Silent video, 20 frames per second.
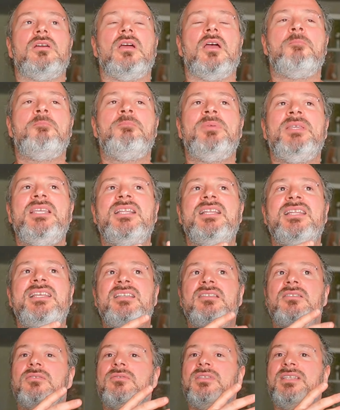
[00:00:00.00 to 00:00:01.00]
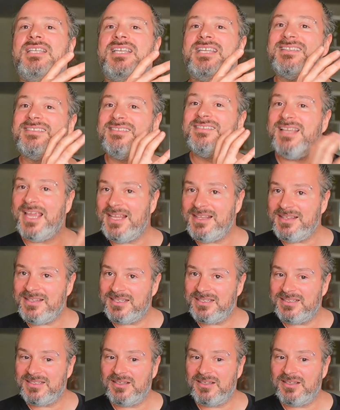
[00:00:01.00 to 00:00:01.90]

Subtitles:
appealing to the intent